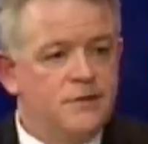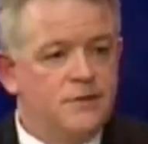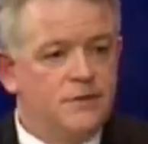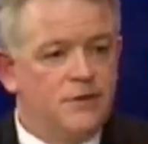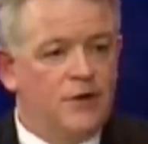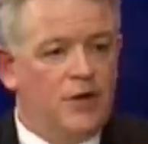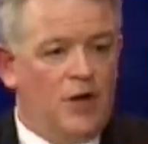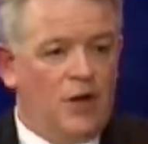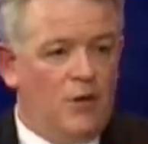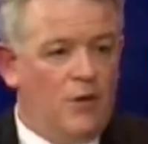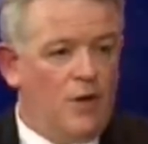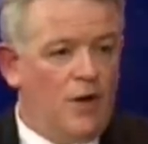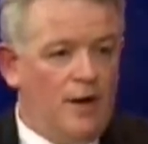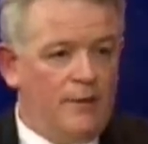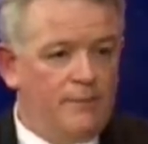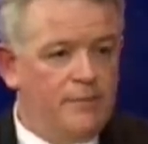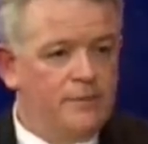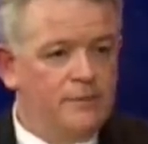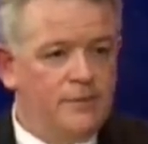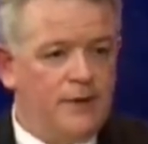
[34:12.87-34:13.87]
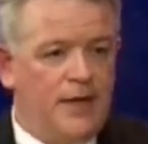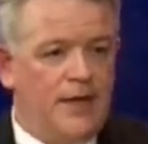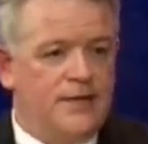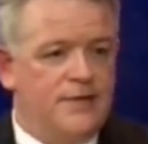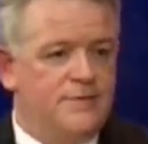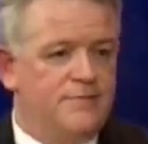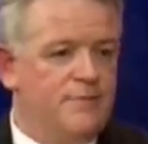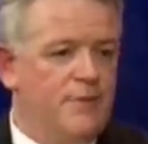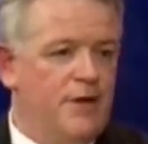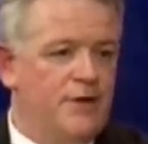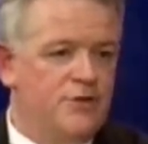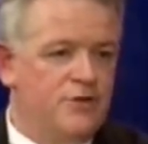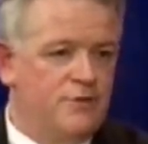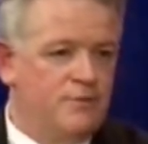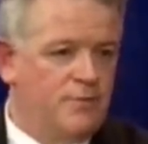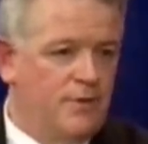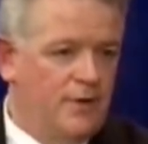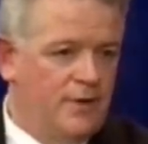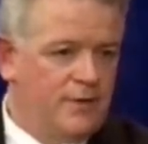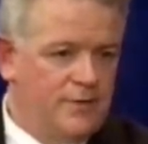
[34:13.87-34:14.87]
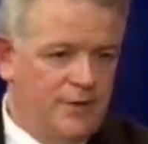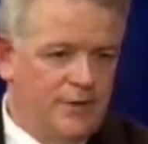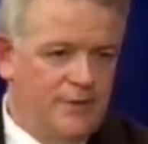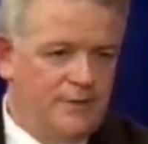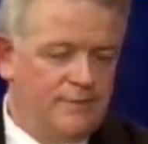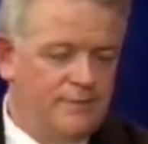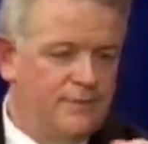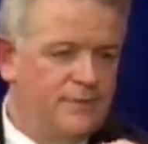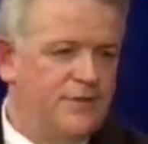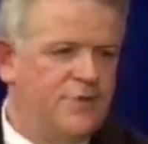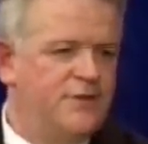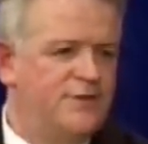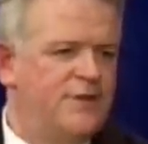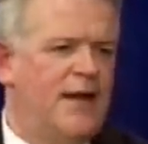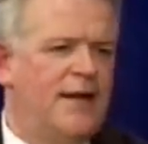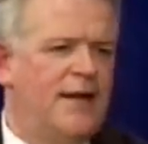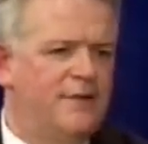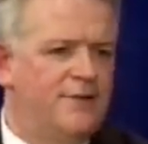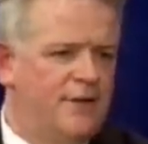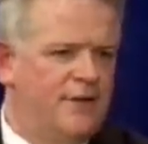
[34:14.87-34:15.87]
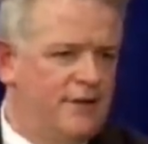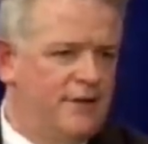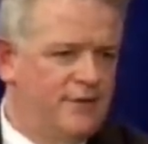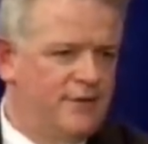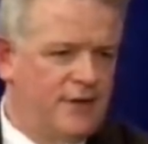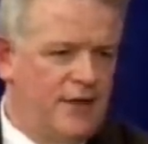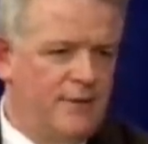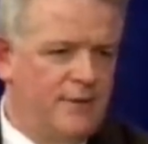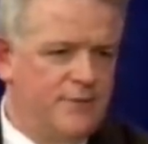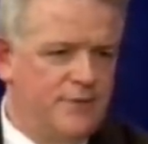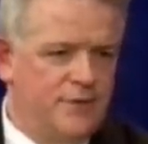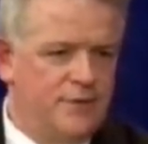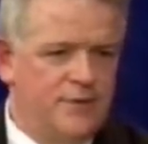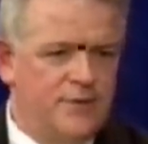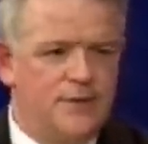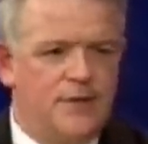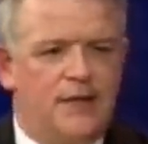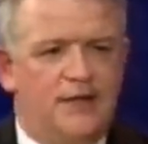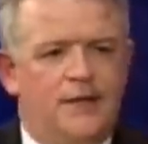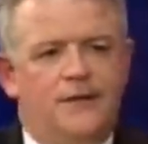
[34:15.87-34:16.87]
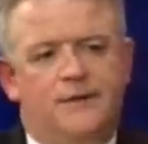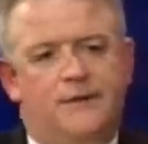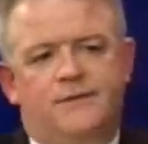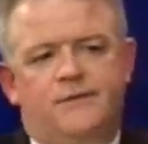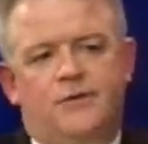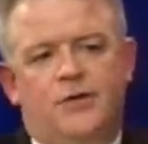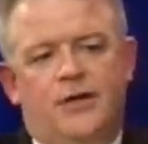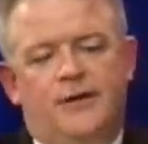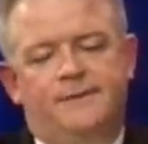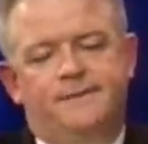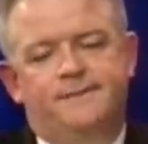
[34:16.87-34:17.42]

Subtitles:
go up as measured by the exam taken, right?